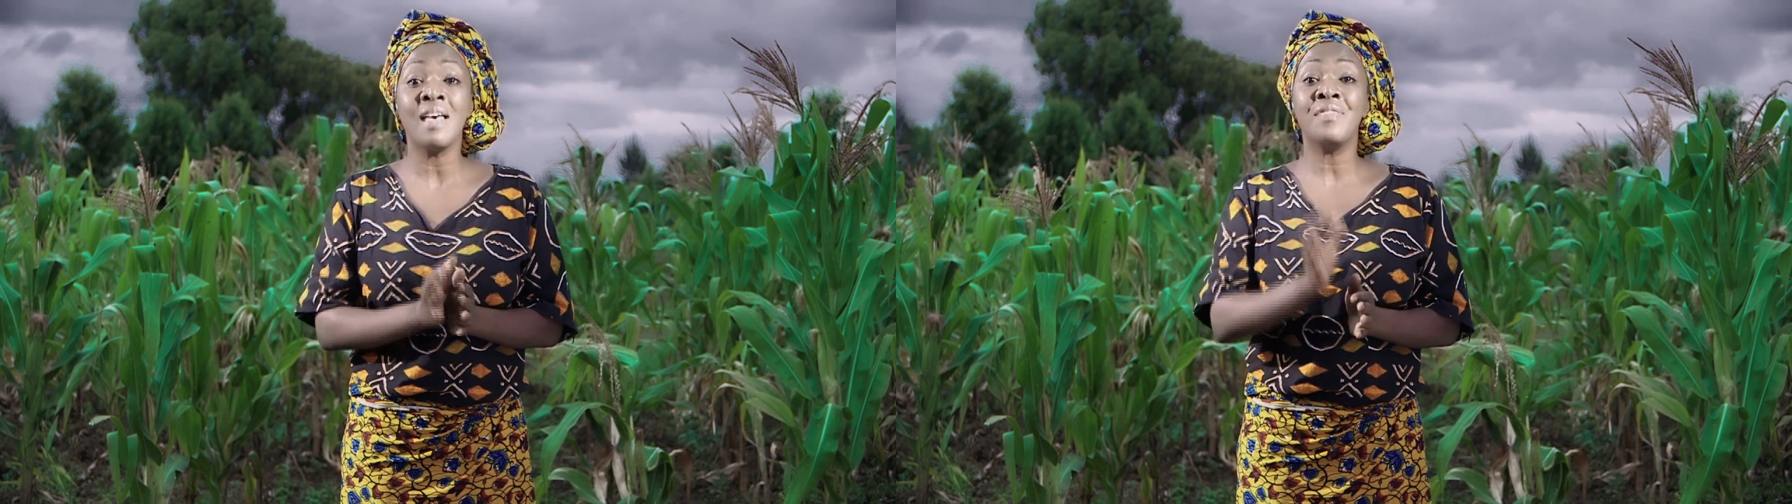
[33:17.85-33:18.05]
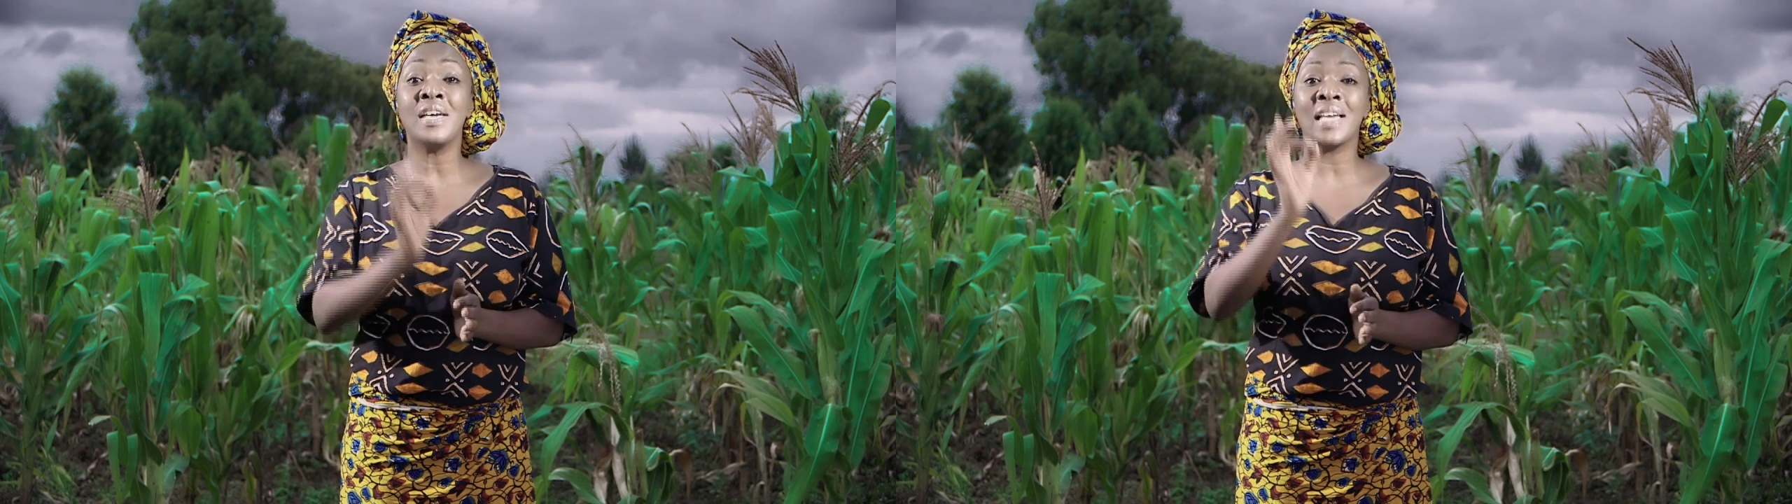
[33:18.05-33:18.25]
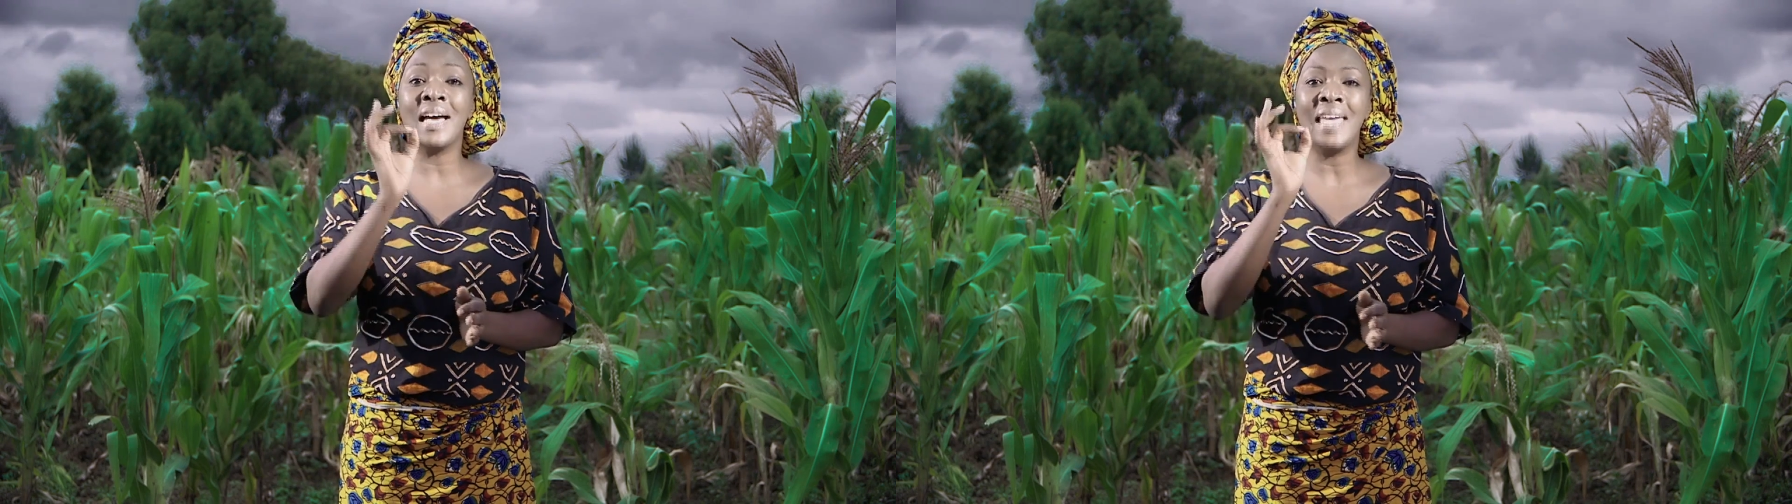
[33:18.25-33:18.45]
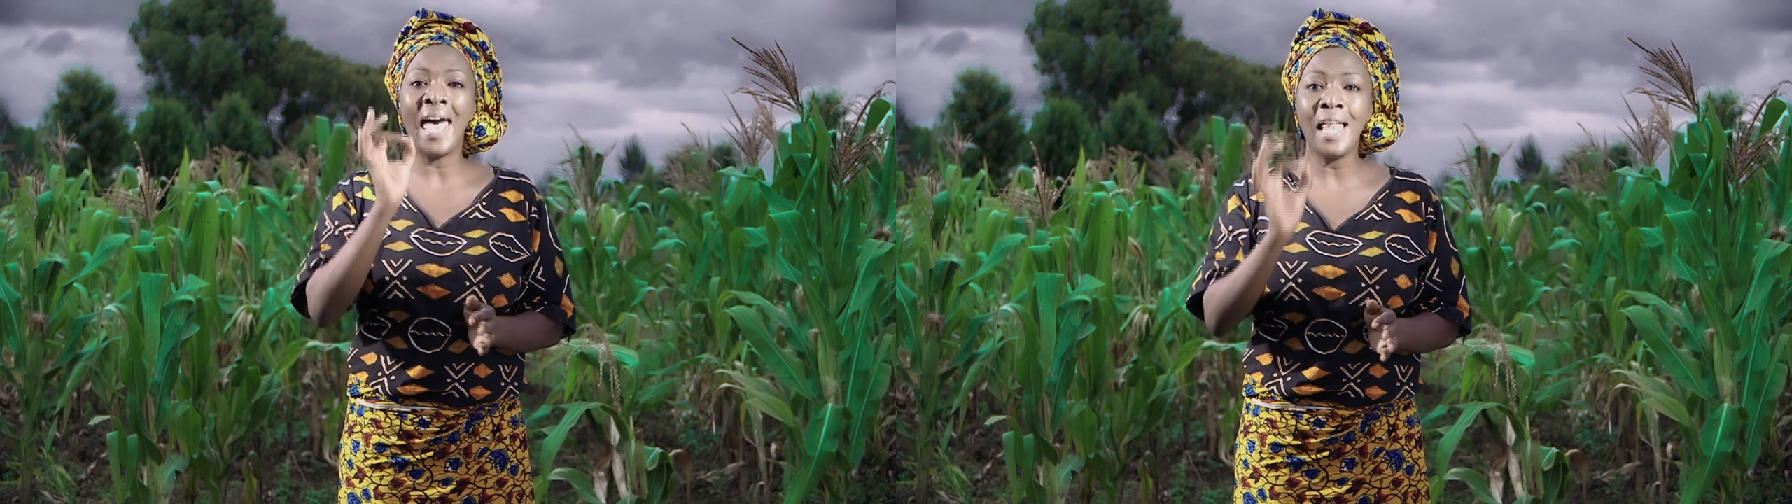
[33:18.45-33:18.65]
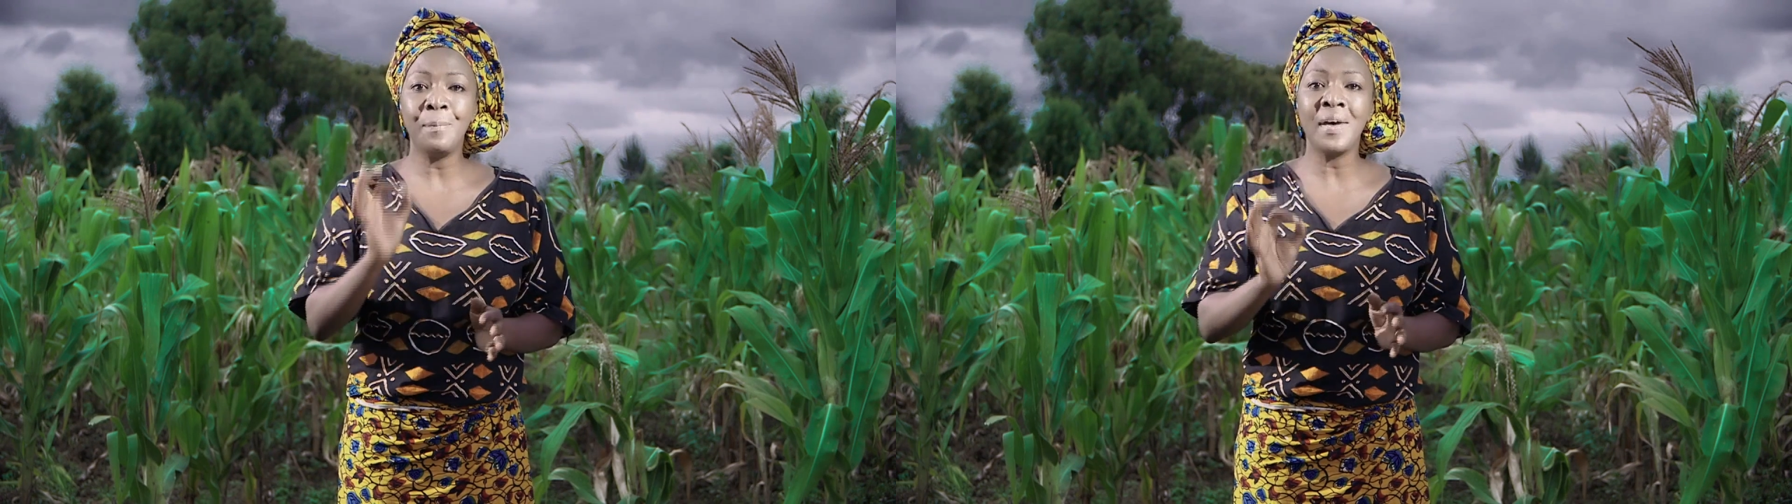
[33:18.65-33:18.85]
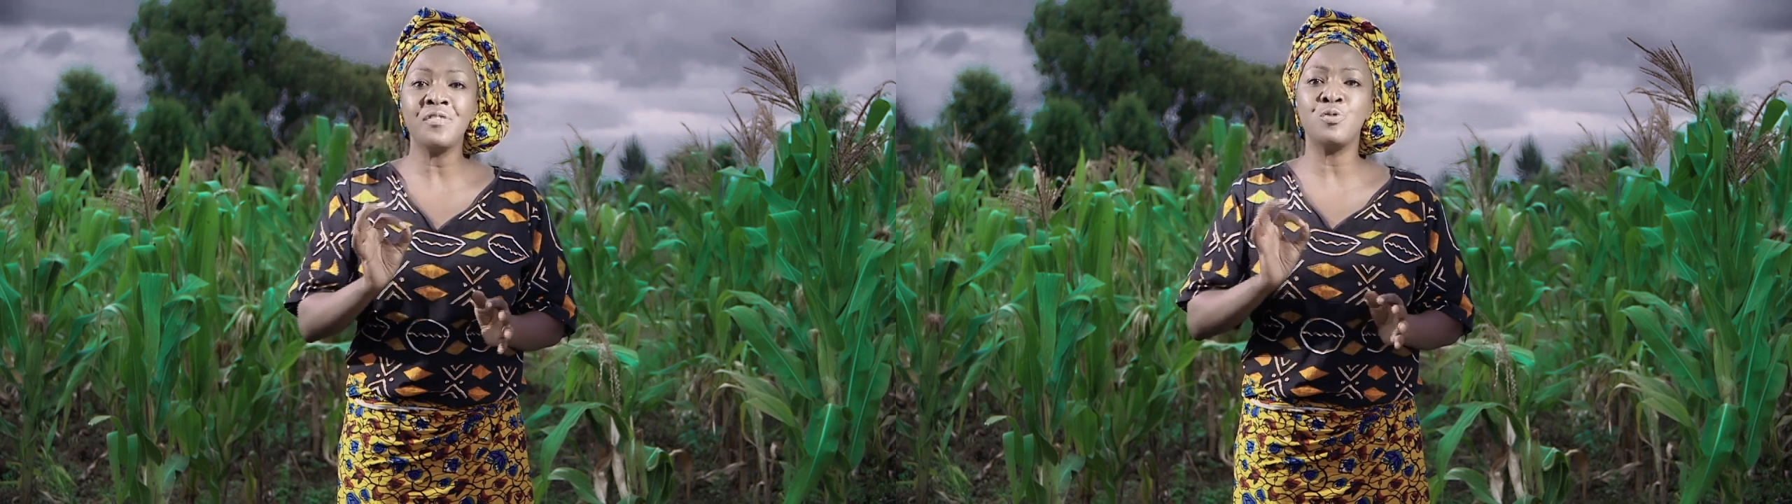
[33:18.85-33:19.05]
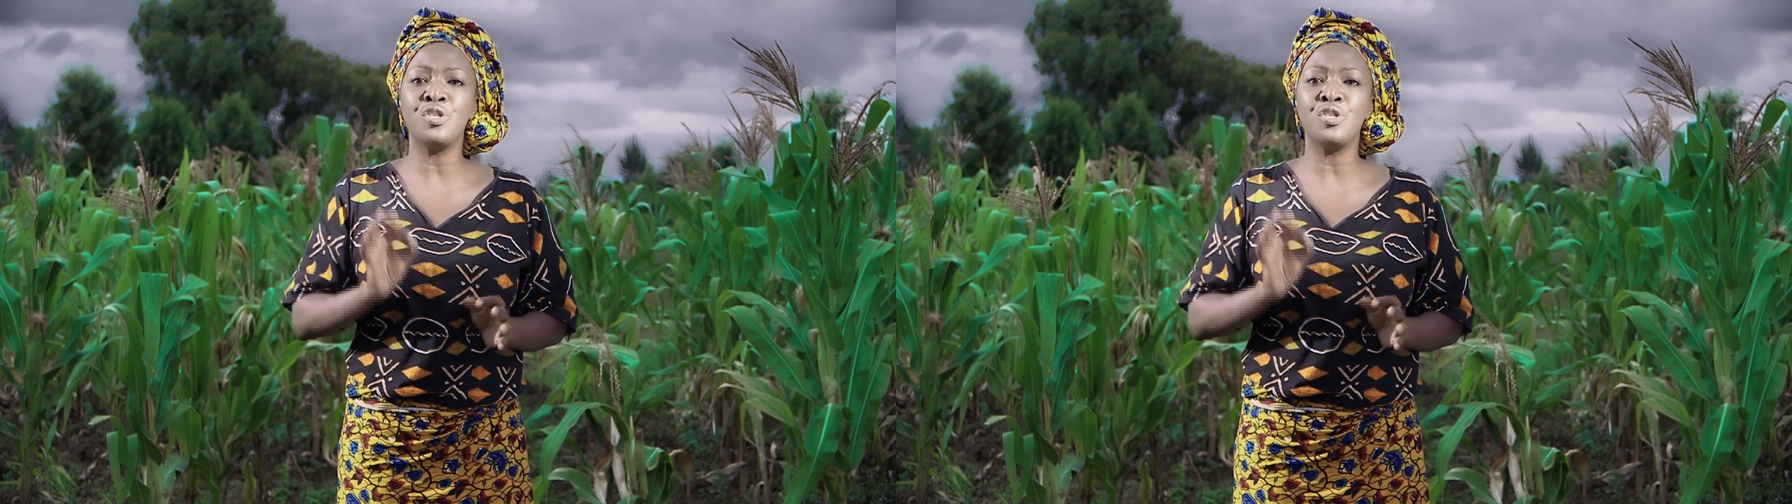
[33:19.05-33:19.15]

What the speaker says: that can help us